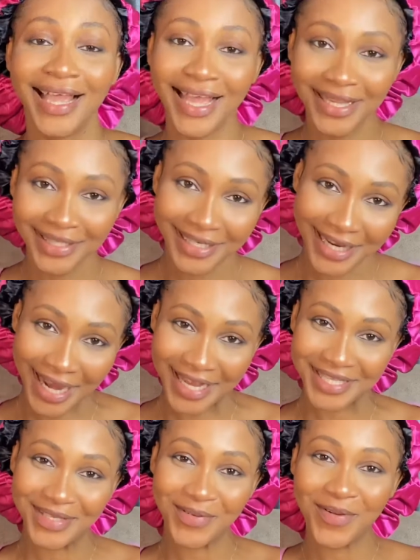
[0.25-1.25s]
Hello
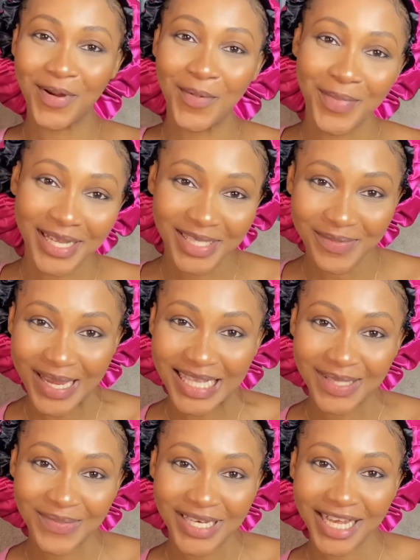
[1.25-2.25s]
guys, welcome back to my YouTube
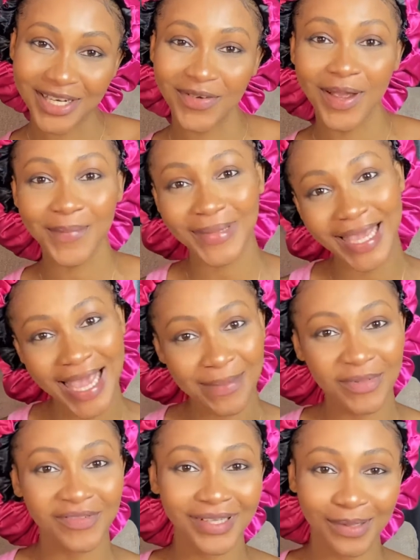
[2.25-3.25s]
channel. I'm Kim
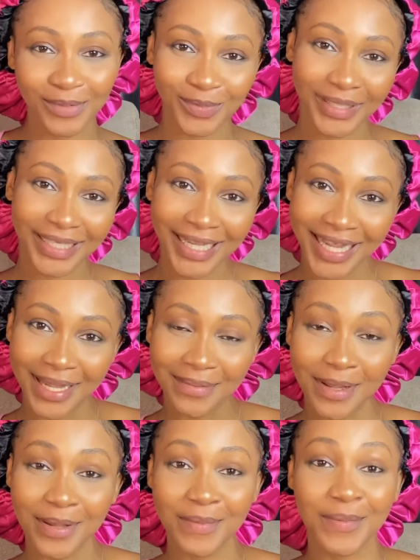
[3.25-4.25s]
of Gone by Kim.
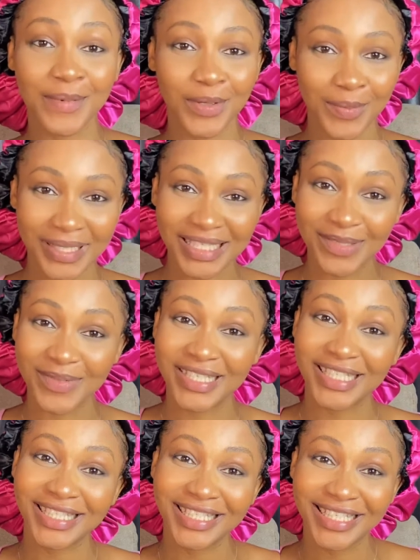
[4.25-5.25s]
I'm a makeup artist based in
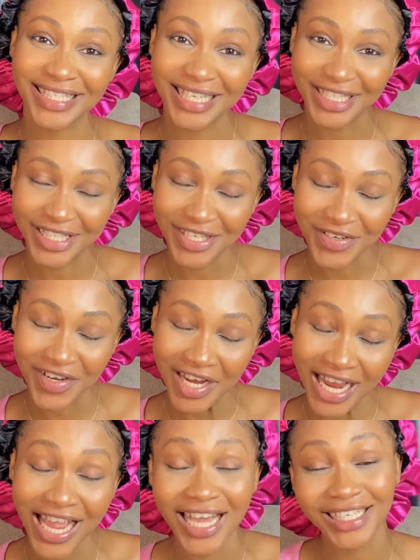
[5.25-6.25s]
Lagos, Nigeria,
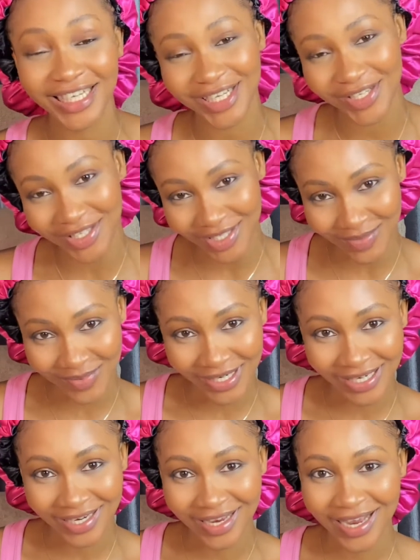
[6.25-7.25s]
and a YouTuber.
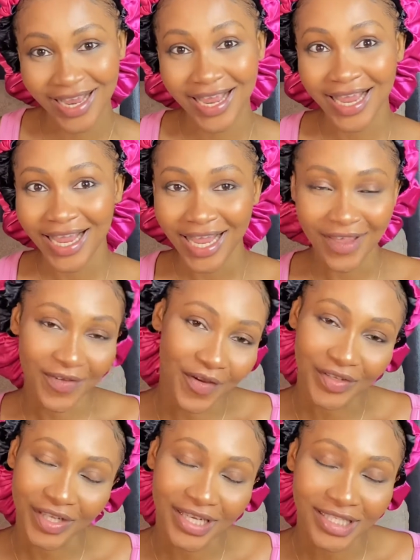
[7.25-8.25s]
If you're a
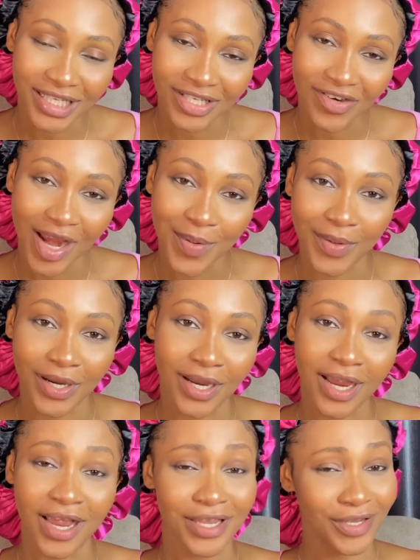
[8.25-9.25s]
returning subscriber,
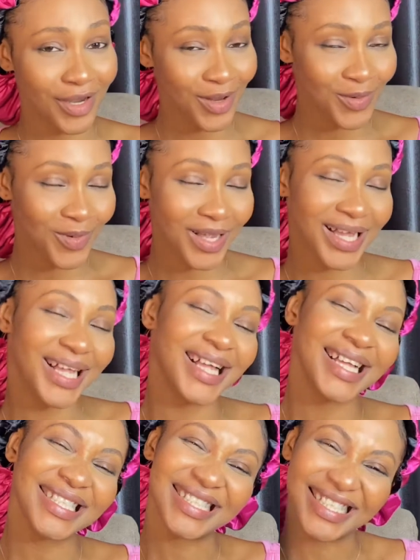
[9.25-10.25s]
you're a
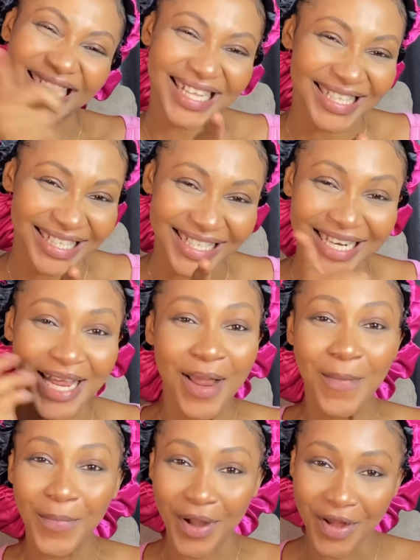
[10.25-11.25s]
darling.
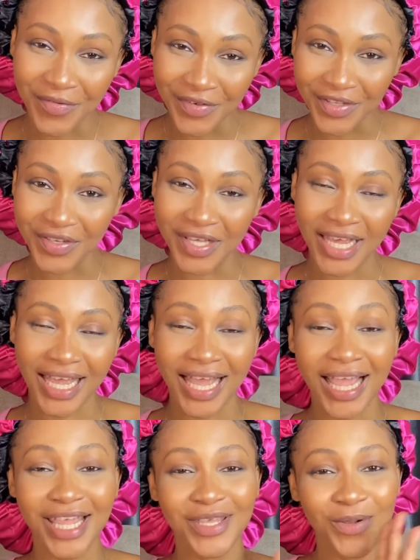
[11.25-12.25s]
But if you're new here,
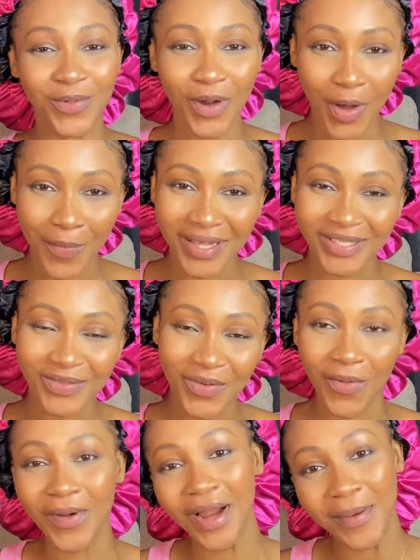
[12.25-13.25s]
you're welcome as well.
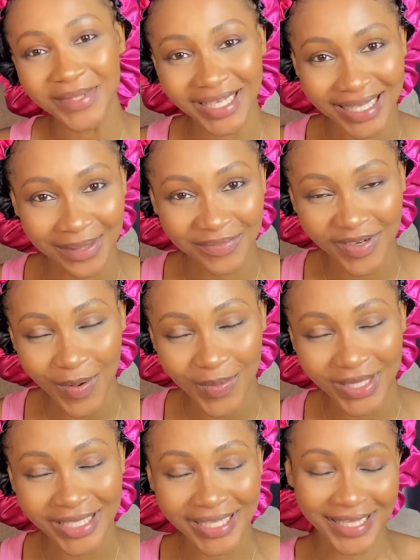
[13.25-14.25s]
Welcome to Glam
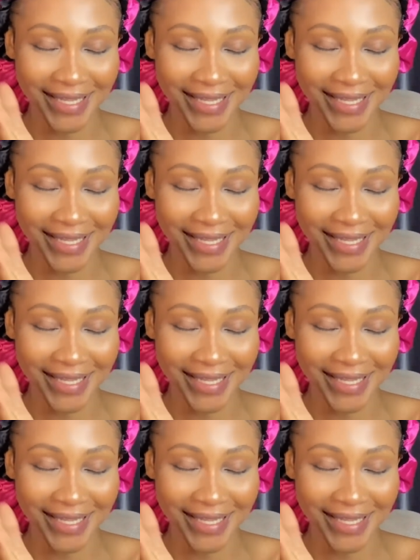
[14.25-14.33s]
Family.